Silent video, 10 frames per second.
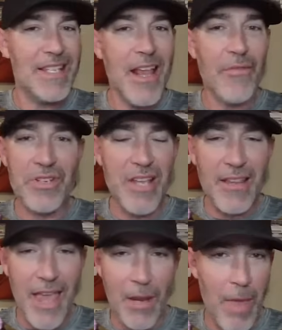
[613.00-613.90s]
never
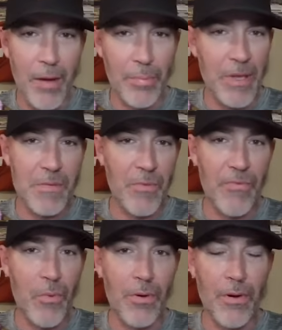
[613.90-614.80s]
said that about a place
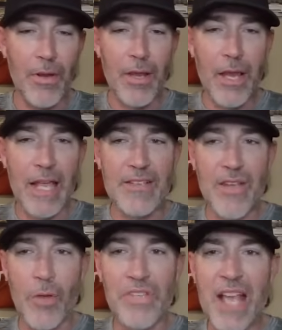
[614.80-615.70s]
before. And
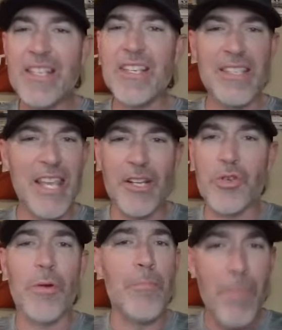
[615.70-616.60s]
so Texas did a
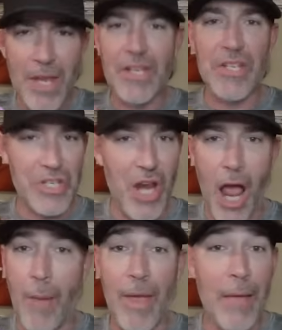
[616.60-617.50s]
tremendous
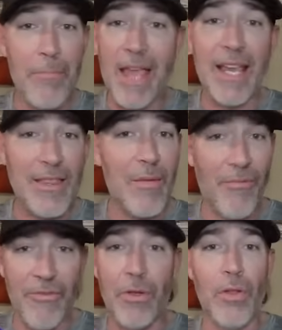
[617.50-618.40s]
job at making them
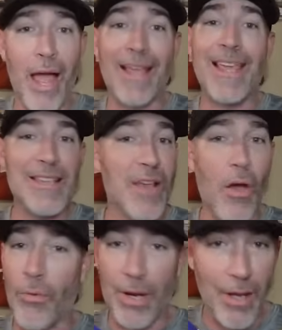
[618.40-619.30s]
feel like he's
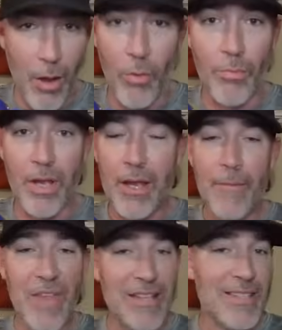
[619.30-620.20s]
already home.
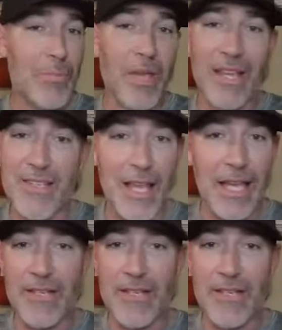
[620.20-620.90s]
That's the biggest thing he